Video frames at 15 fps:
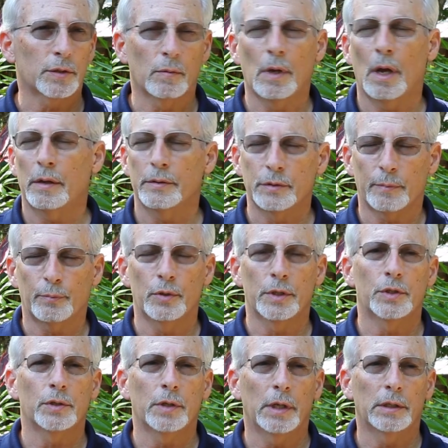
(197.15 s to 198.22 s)
We always
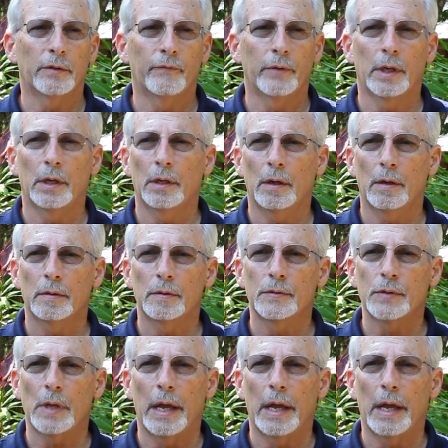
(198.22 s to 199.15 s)
appreciate the videos